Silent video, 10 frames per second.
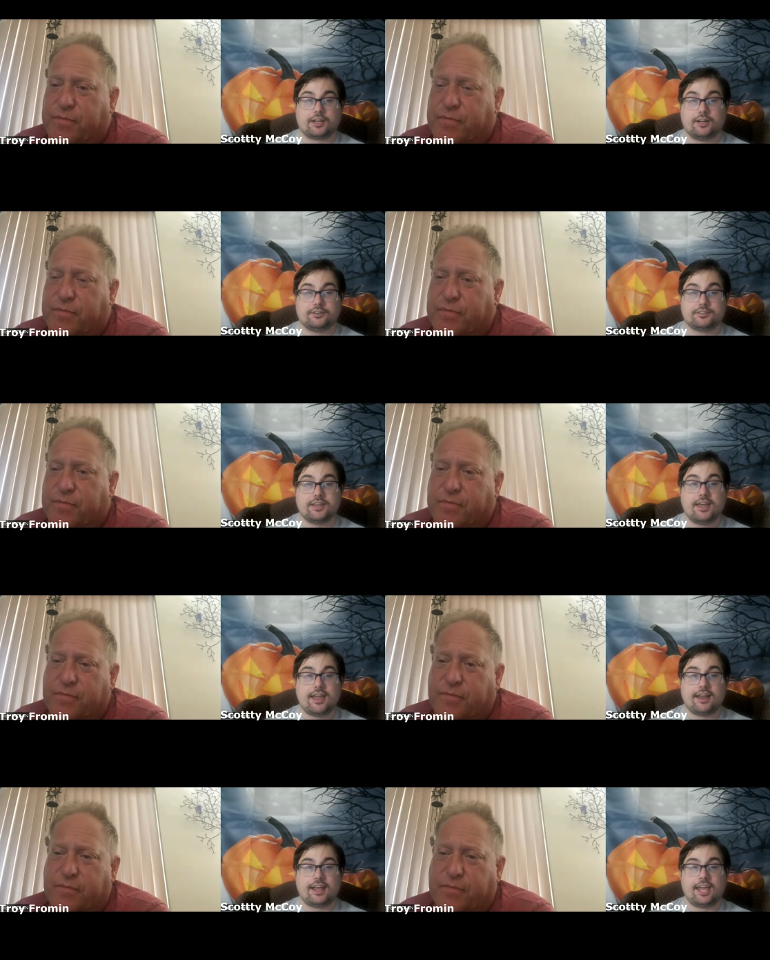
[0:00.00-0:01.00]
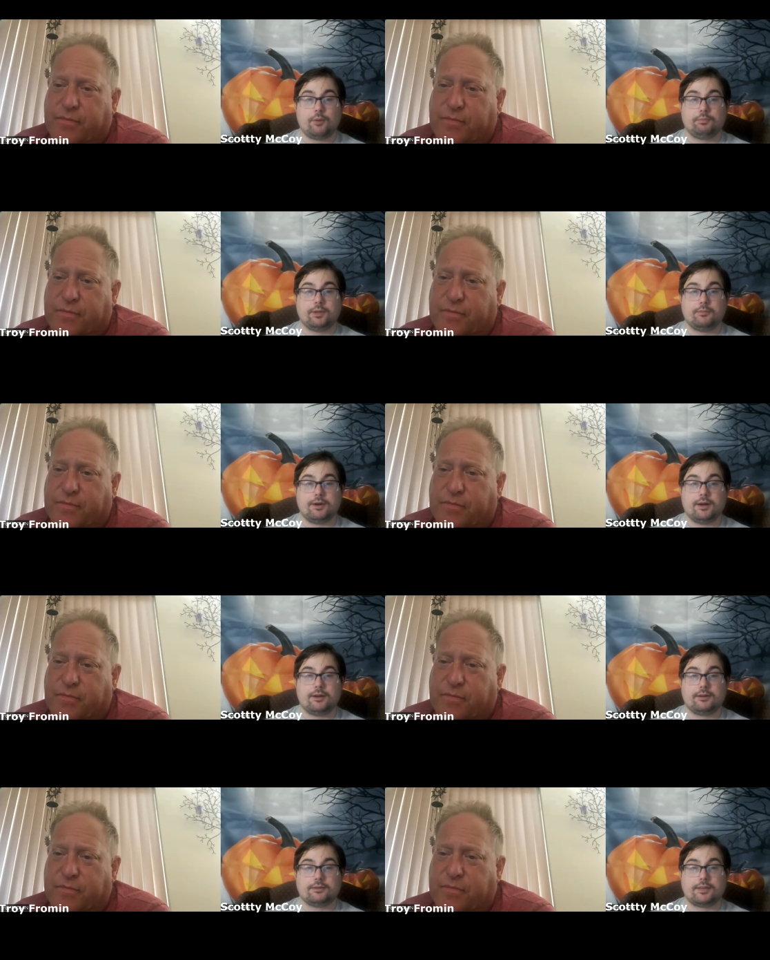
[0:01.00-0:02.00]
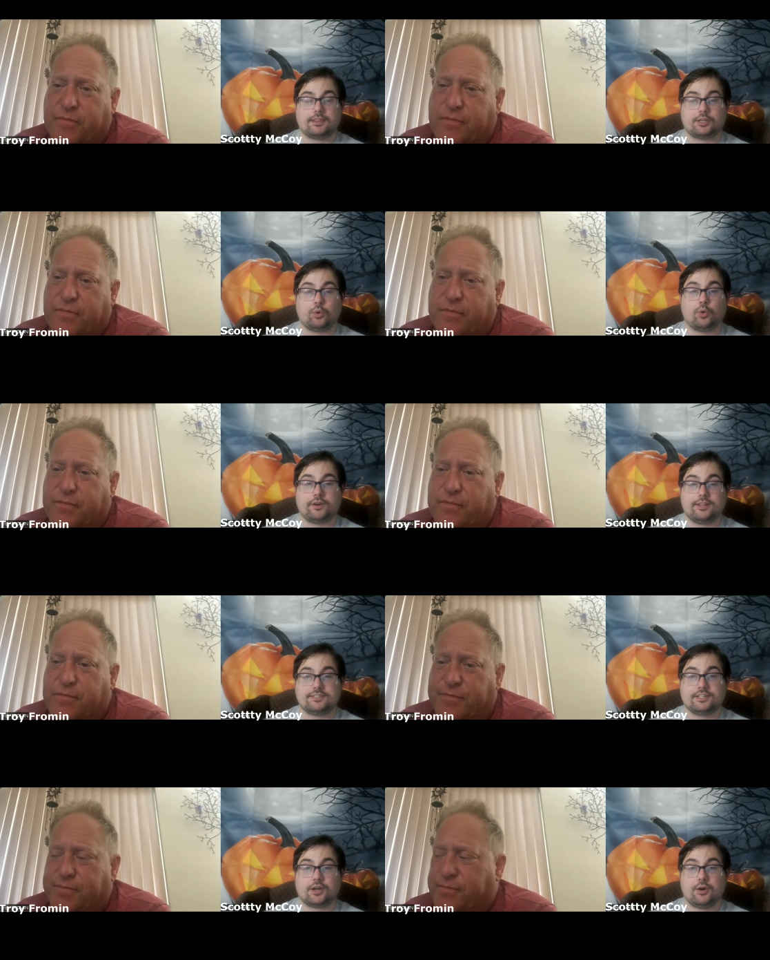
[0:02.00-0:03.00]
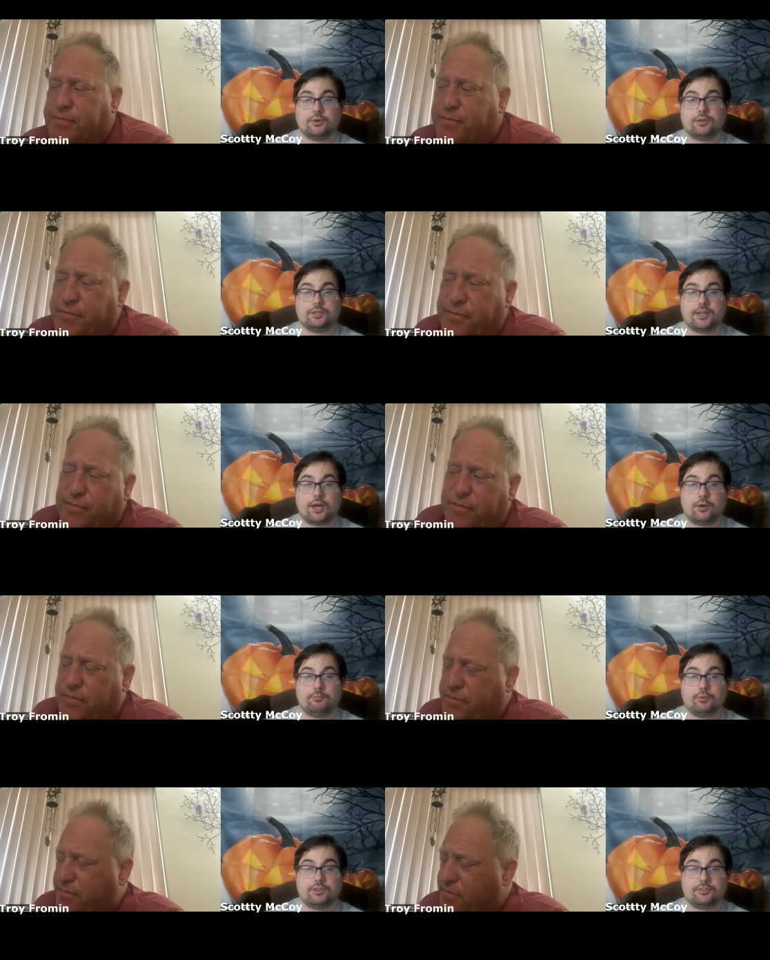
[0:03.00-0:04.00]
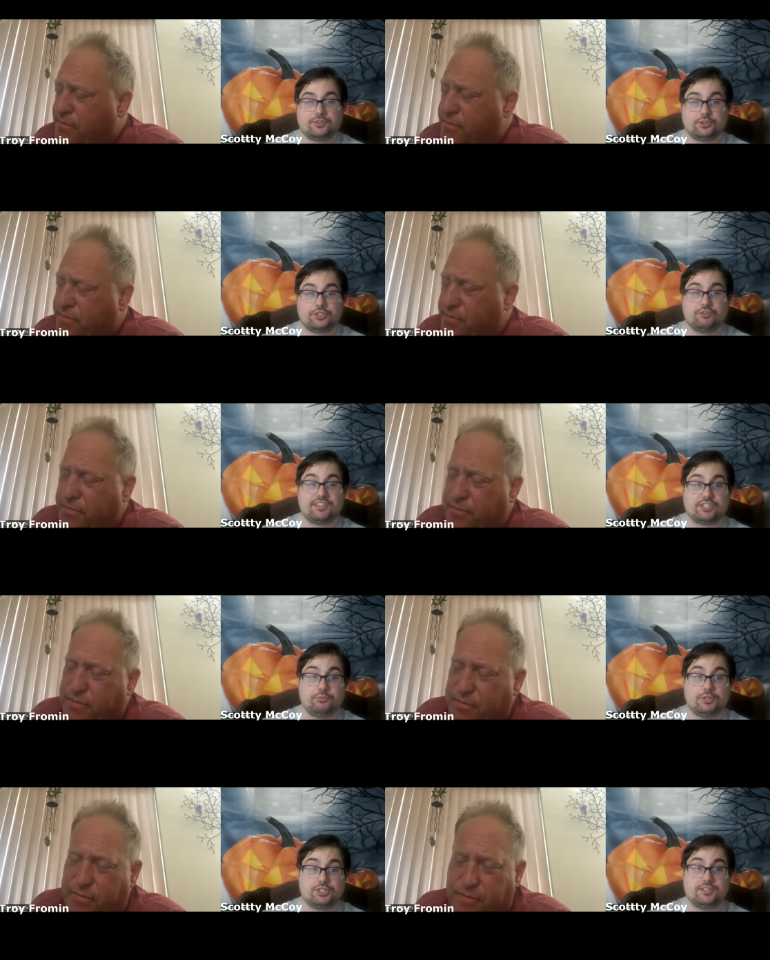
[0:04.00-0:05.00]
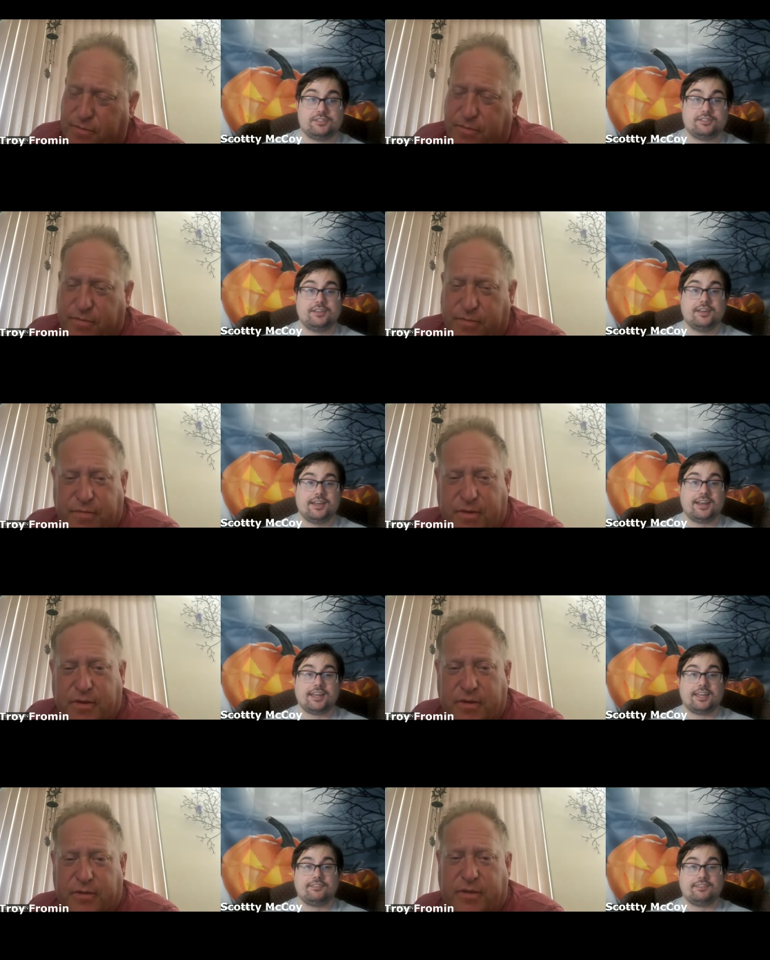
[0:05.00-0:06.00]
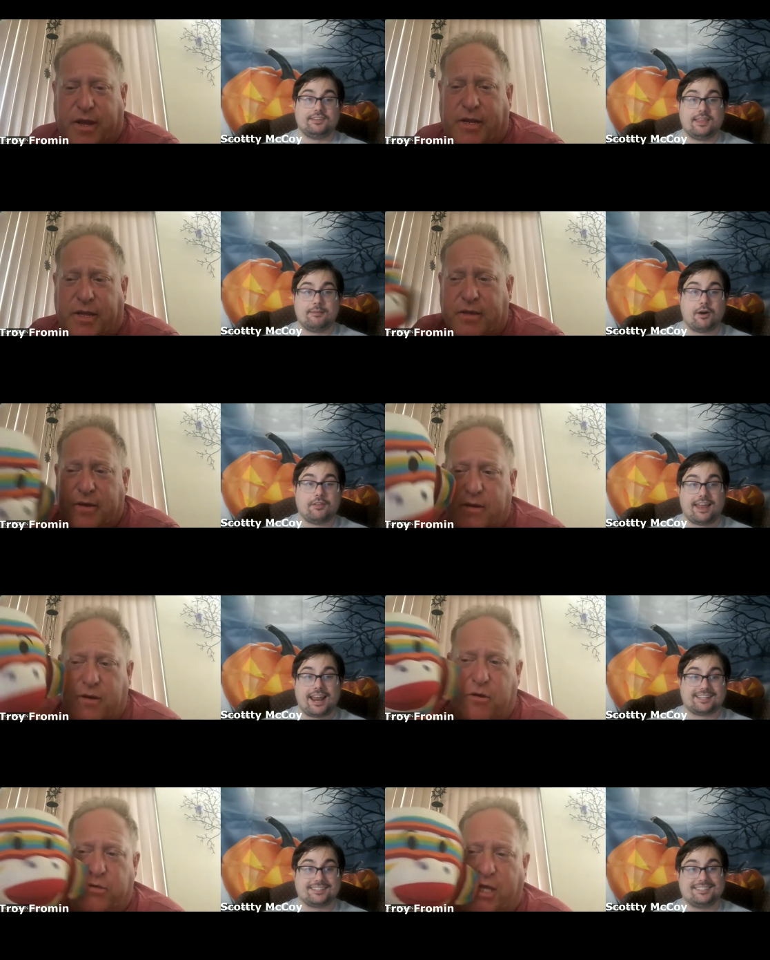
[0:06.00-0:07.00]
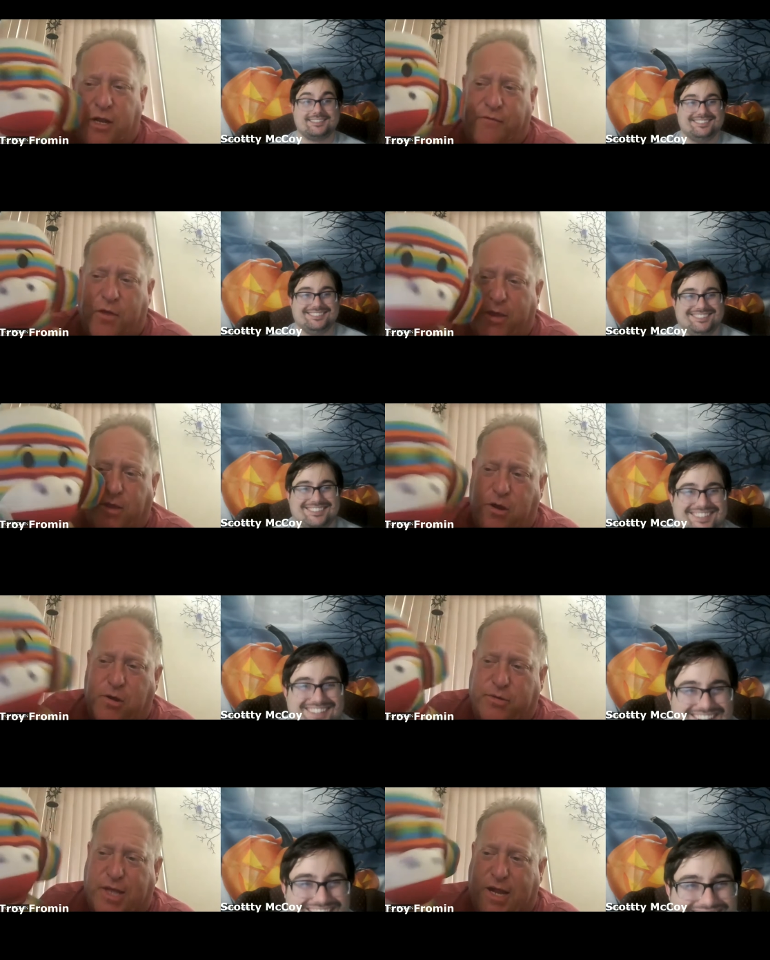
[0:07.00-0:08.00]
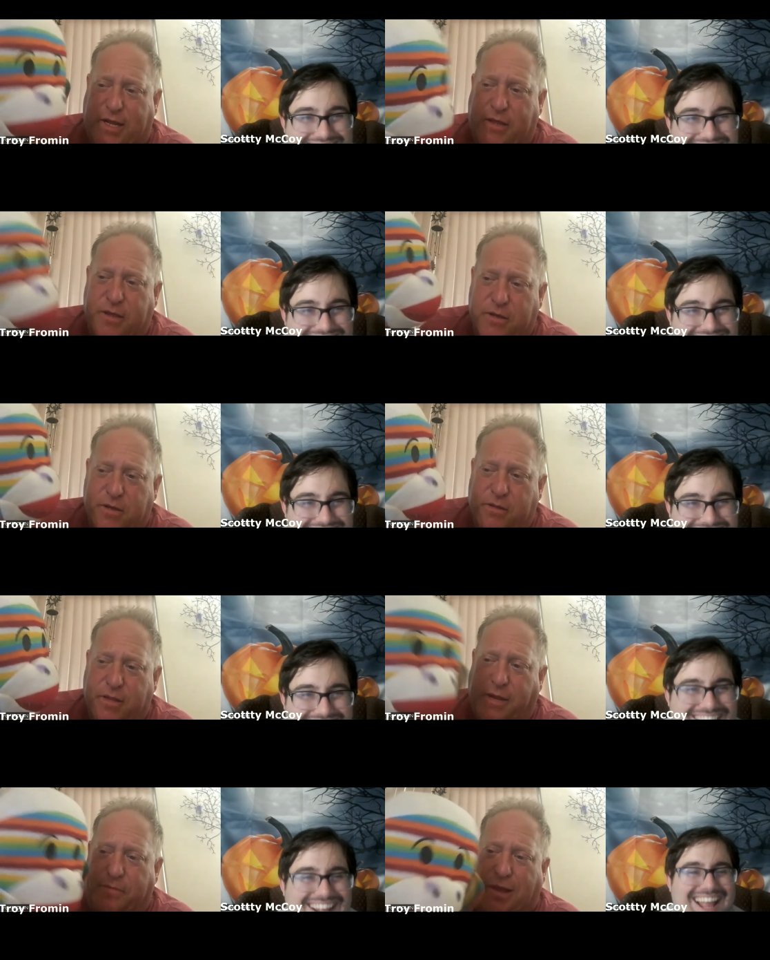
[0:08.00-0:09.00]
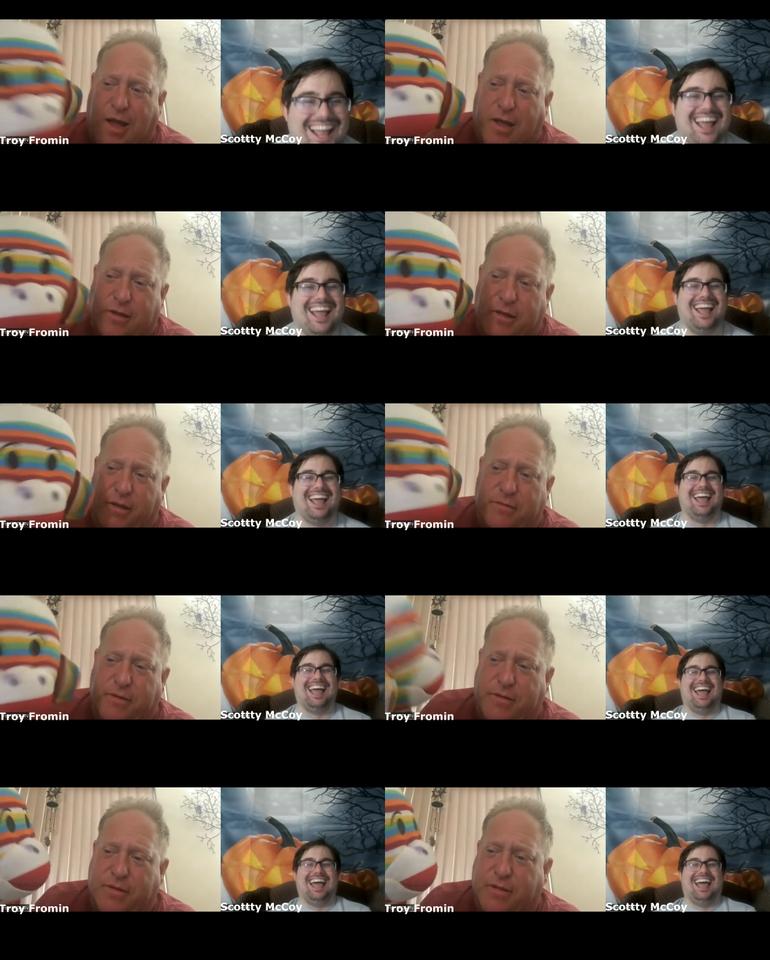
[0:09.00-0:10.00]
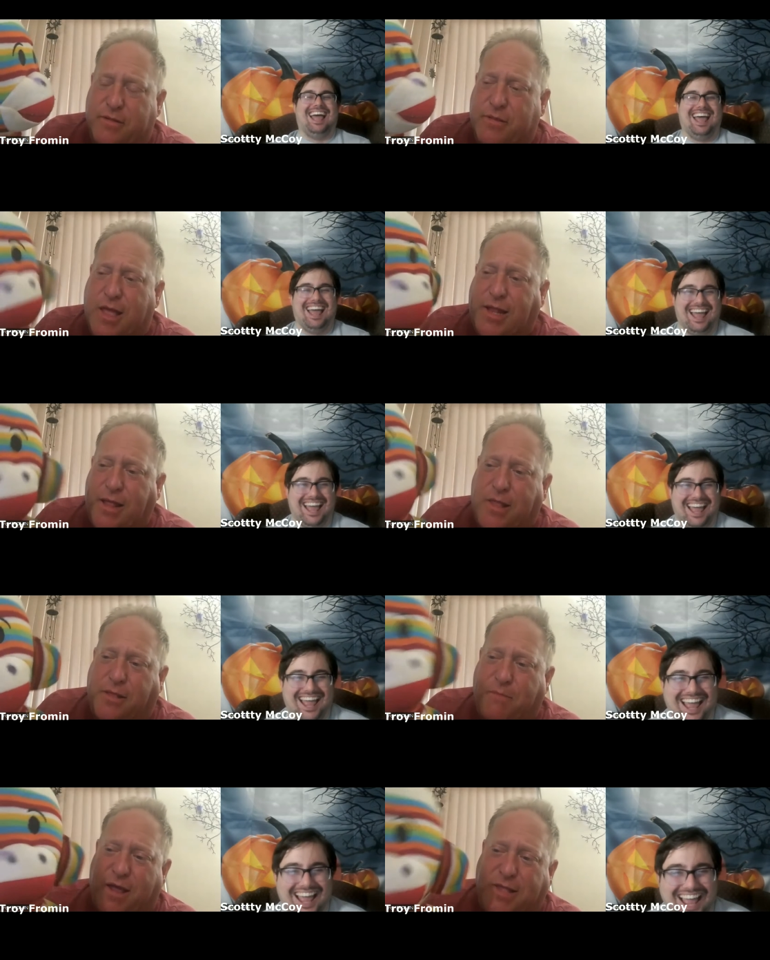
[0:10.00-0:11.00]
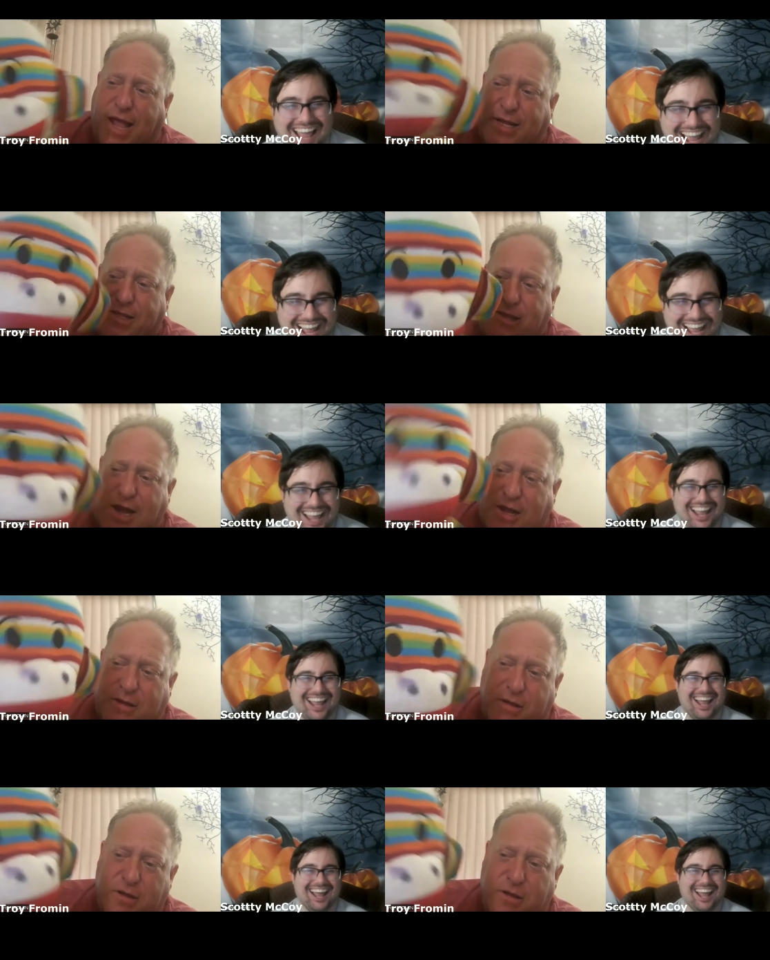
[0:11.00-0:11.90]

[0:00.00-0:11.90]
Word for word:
Speaker 1: the cutters, and I help them get the coordinates to go to help with search and rescue missions. And I give
Speaker 2: it. Daddy, who's interviewing who, Daddy? Let him talk. Let my daddy talk.